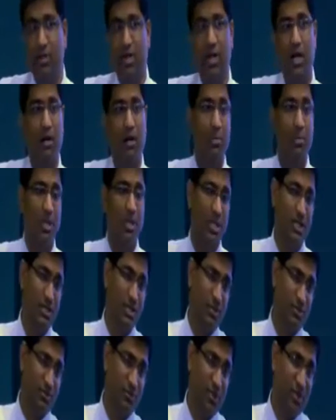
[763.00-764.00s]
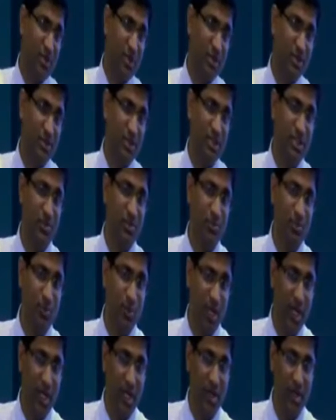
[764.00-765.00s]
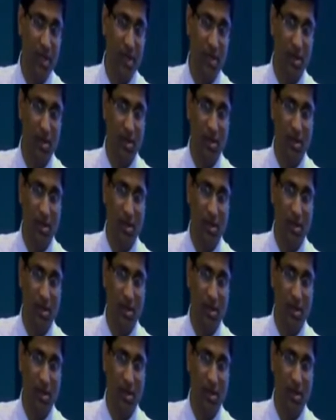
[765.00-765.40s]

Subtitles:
If the combination of drugs is weak,